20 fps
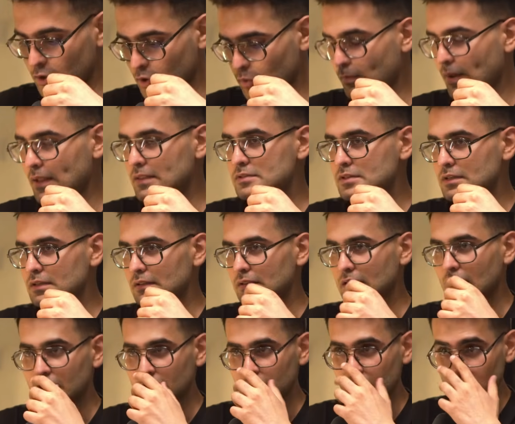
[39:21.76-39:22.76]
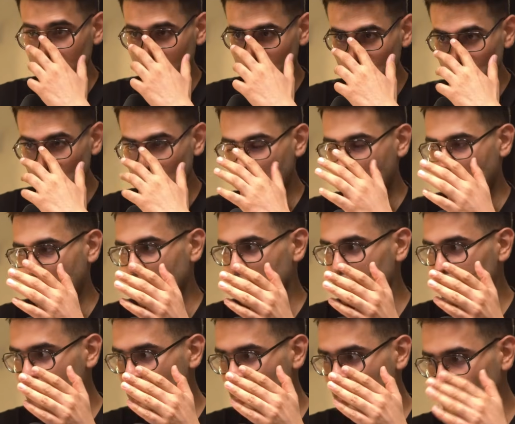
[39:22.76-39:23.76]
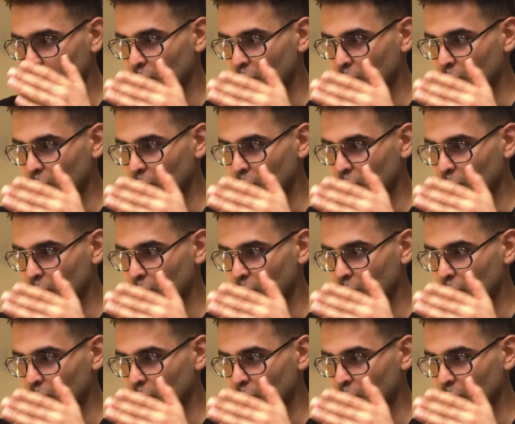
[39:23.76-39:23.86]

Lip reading: You mentioned that you have